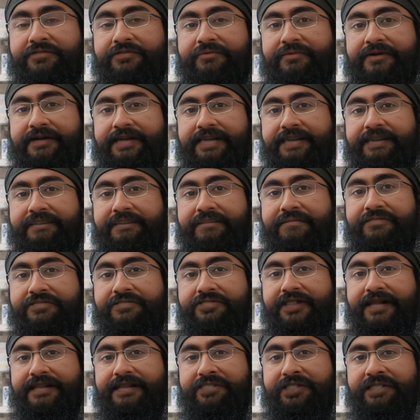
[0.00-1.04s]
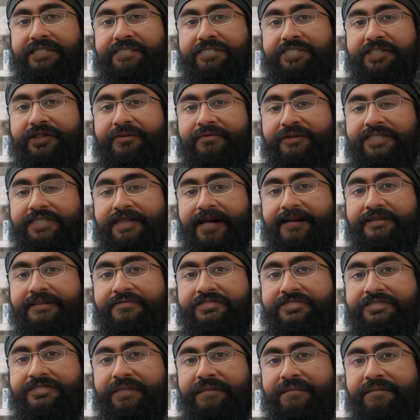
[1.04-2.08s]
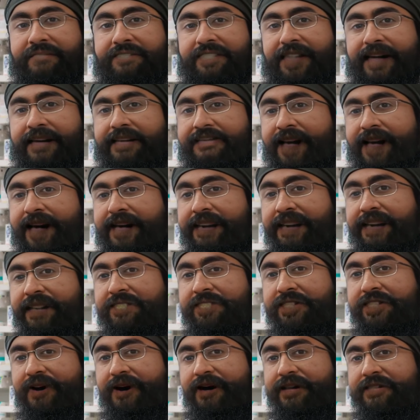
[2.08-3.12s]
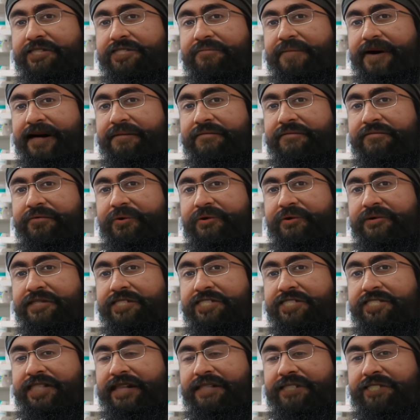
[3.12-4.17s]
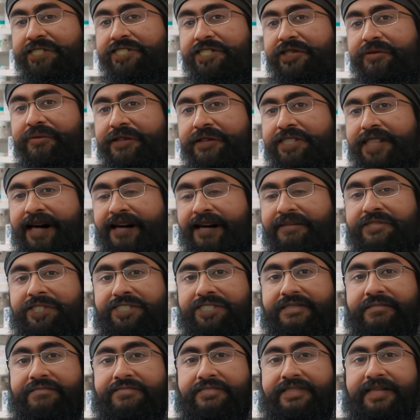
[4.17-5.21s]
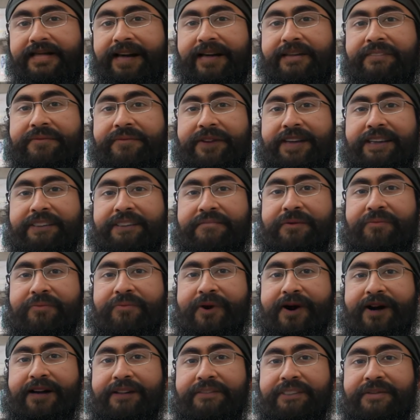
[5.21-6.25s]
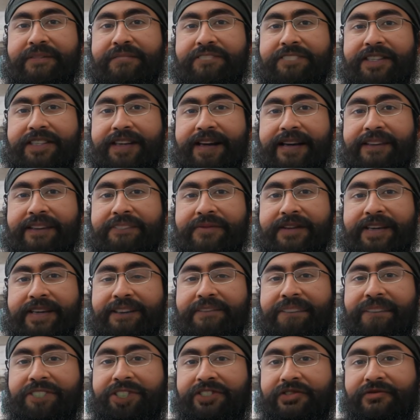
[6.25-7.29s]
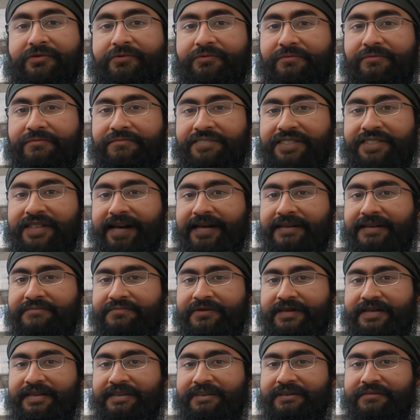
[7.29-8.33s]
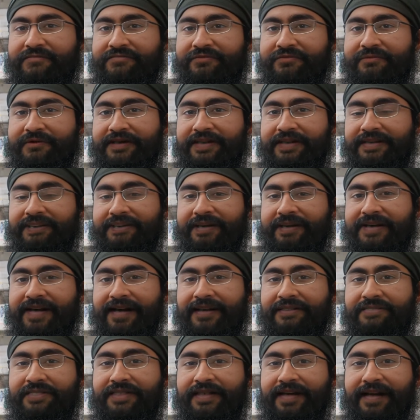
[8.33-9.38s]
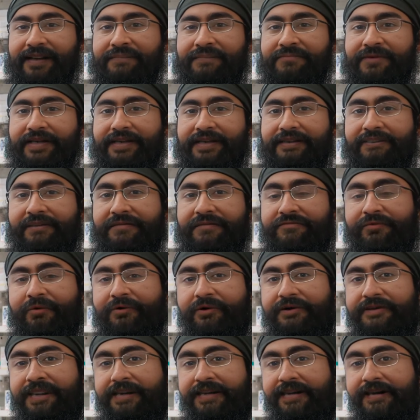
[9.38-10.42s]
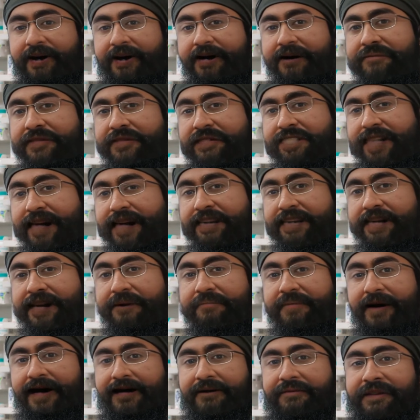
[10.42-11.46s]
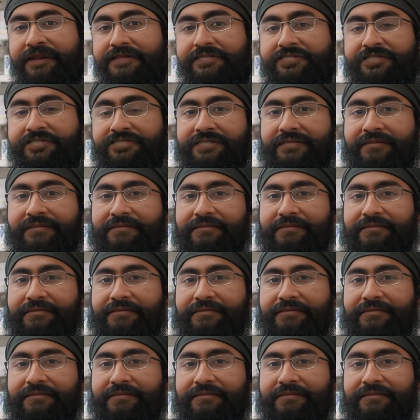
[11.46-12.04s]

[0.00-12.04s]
3. Changing serotypes. Dengue is caused by four distinct serotypes, DENV-1, DENV-2, DENV-3, and DENV-4, of the dengue virus.